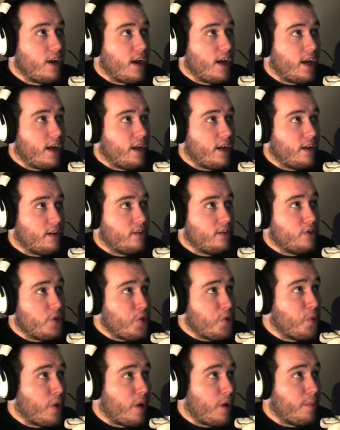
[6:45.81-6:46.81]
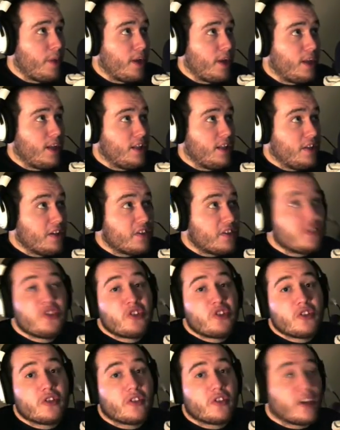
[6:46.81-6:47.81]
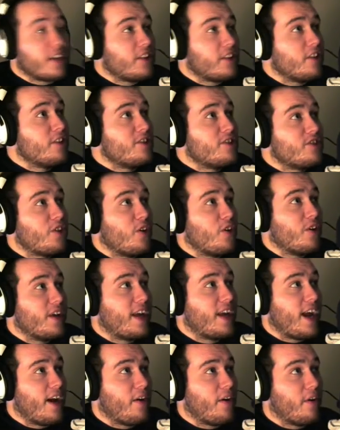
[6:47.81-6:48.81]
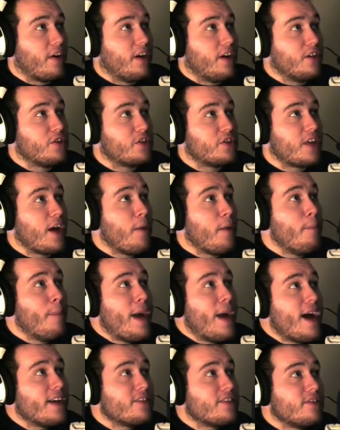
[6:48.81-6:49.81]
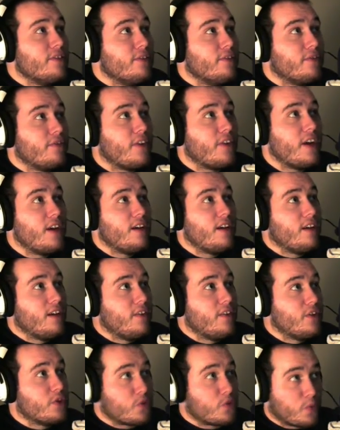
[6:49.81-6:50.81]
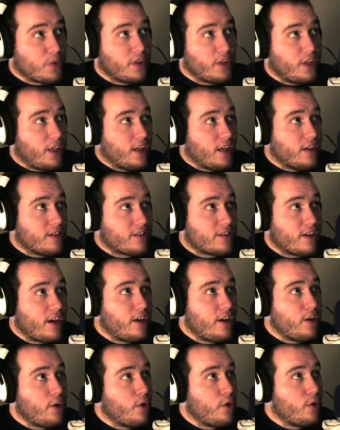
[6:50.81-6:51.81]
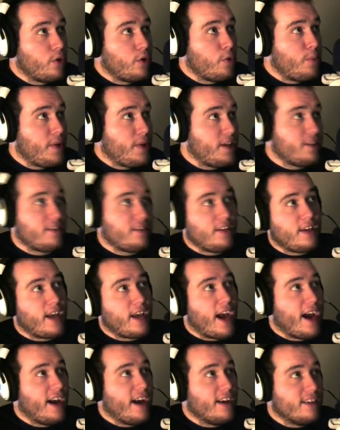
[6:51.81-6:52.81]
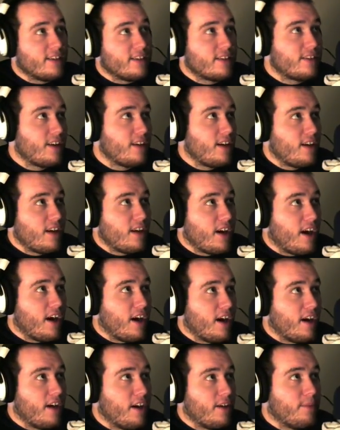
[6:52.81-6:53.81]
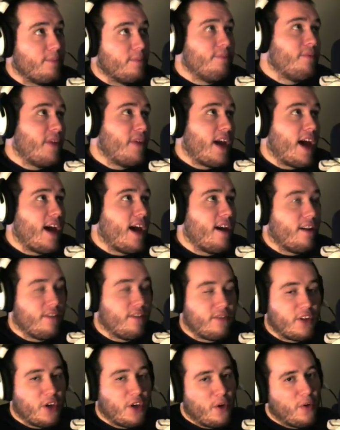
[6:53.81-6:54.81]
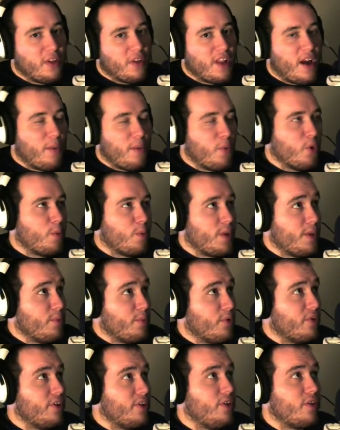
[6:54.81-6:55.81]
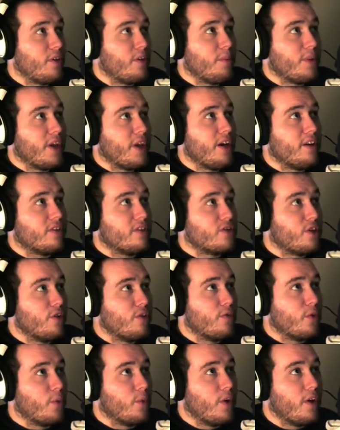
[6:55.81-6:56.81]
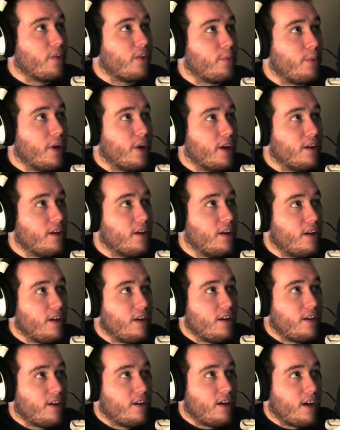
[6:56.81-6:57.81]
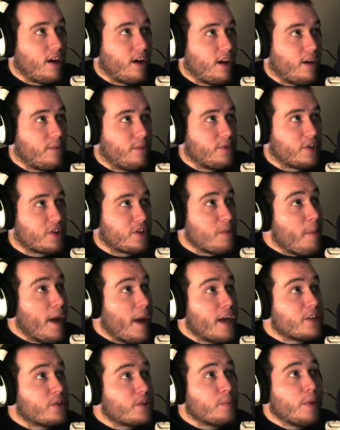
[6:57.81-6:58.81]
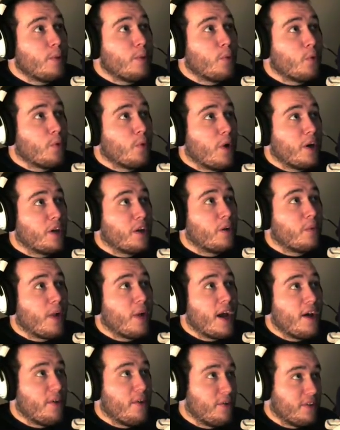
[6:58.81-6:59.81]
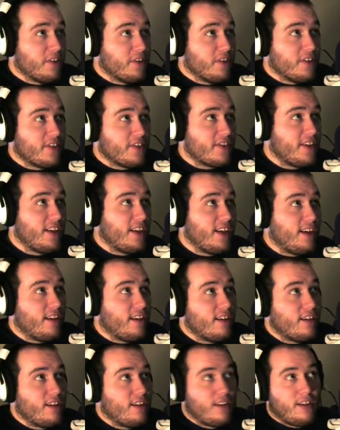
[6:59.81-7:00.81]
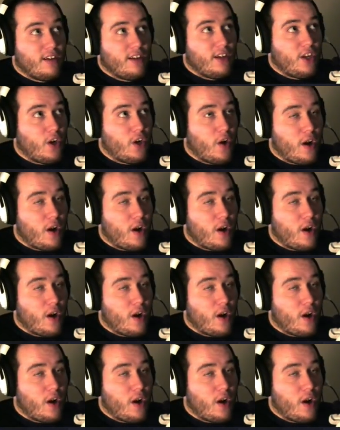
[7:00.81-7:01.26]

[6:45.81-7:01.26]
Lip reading: and you come in, and this is just like the starting area, just how massive this really is. And I know you PC guys have, you know, a lot more people that you can play on a server with, but just imagine people running around in this city. You know, I